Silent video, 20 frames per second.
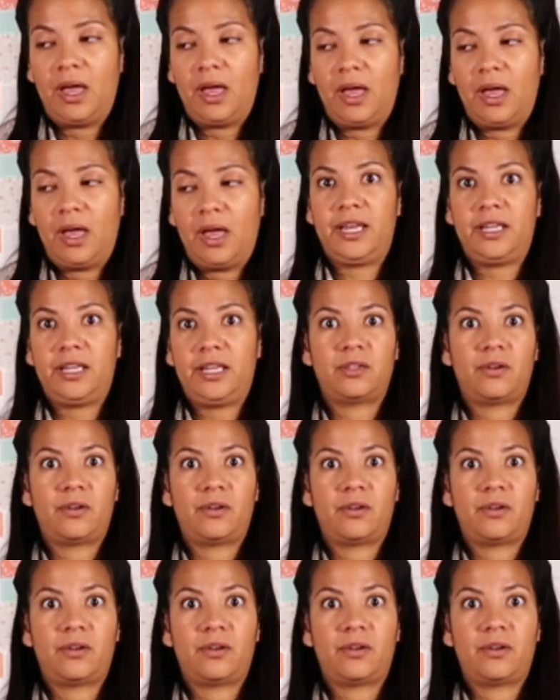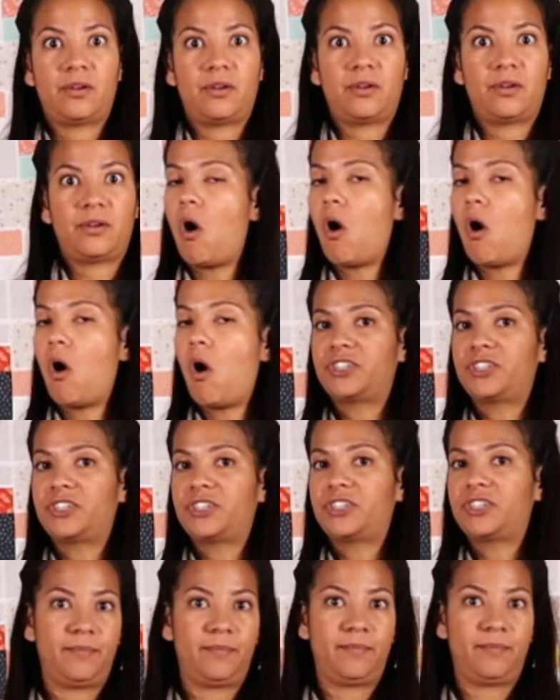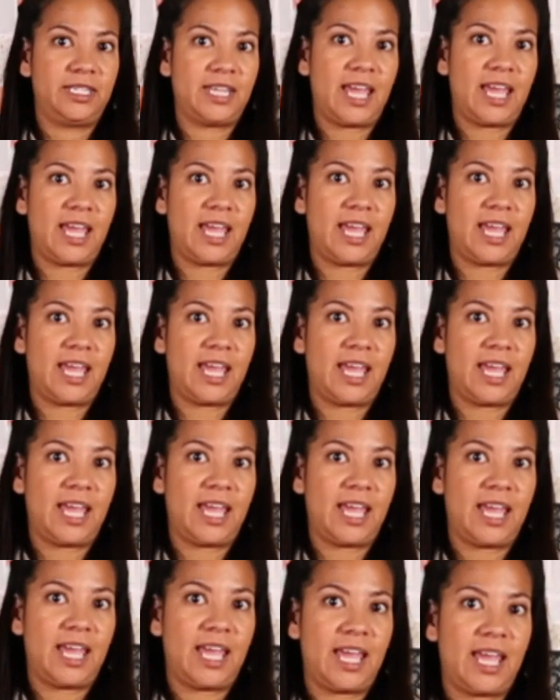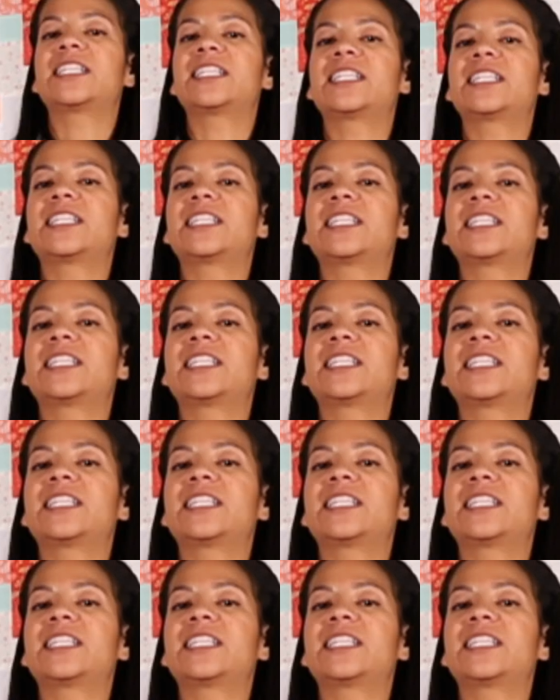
is for all types. And so you can get some